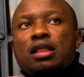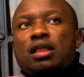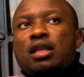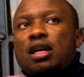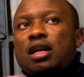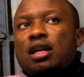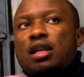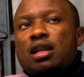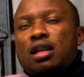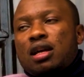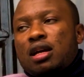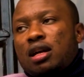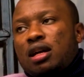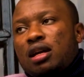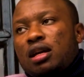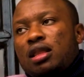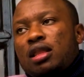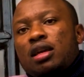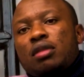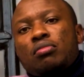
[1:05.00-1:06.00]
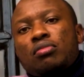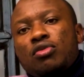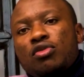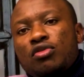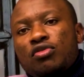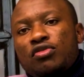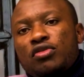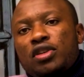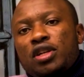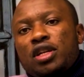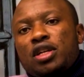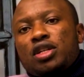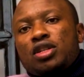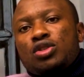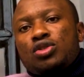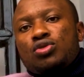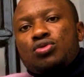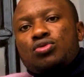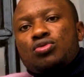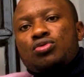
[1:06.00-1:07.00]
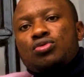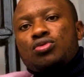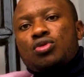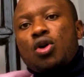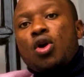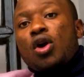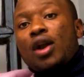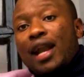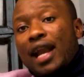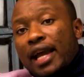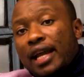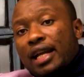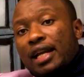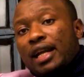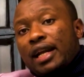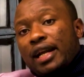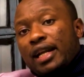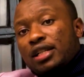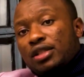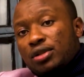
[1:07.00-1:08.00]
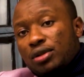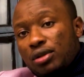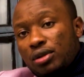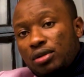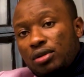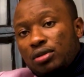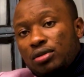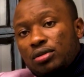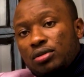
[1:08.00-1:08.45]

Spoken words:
Then they moved into online rental.